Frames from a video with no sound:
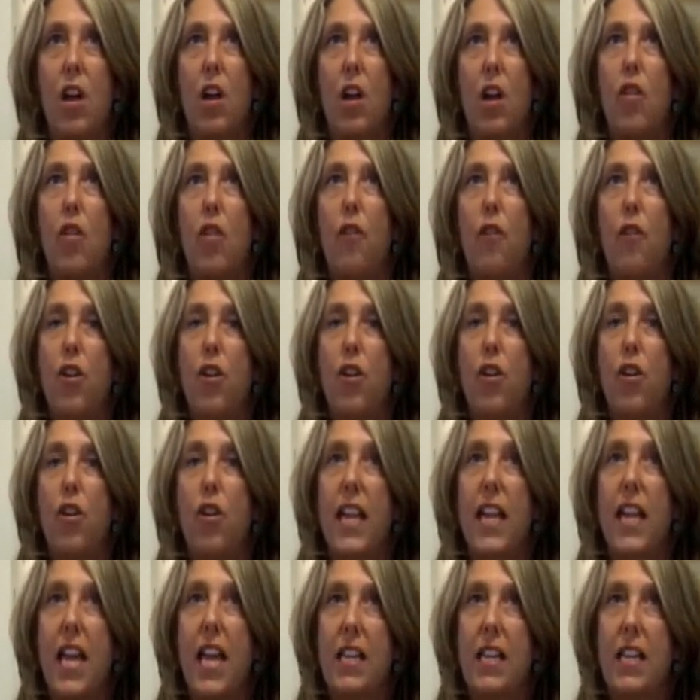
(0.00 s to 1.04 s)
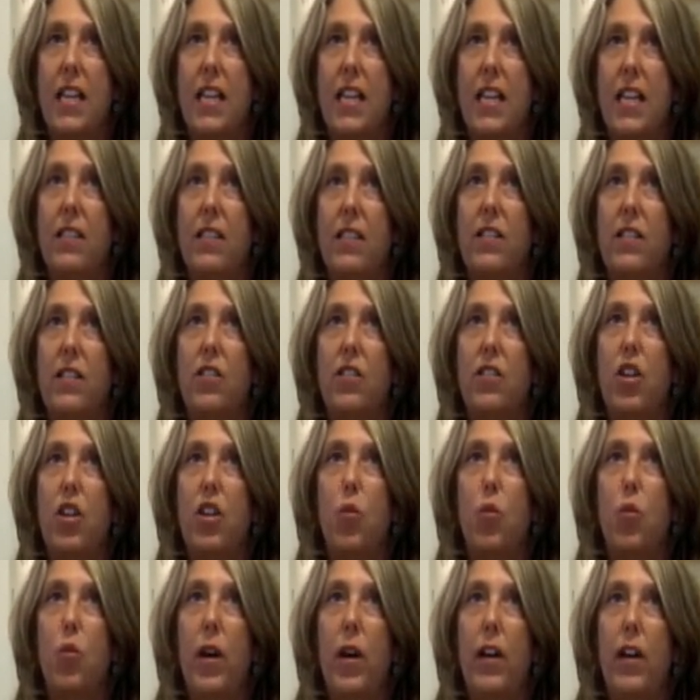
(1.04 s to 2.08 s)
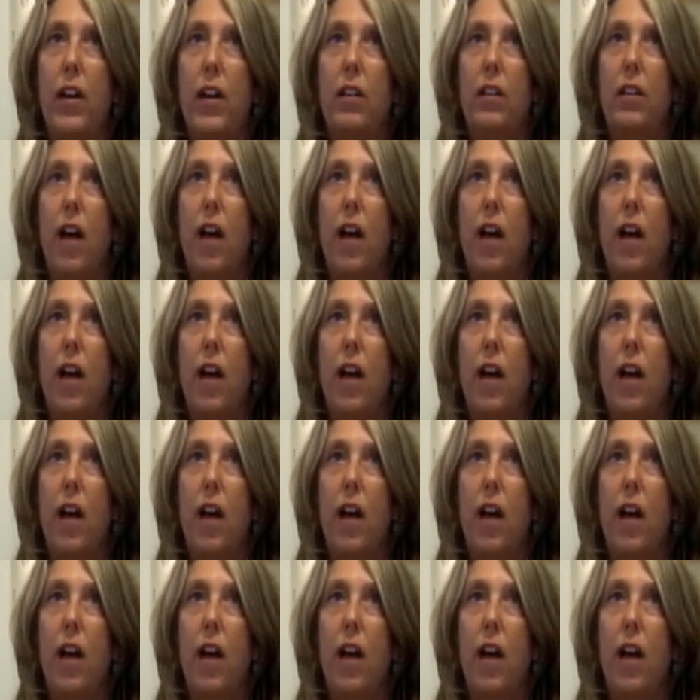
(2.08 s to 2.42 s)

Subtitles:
The first is you will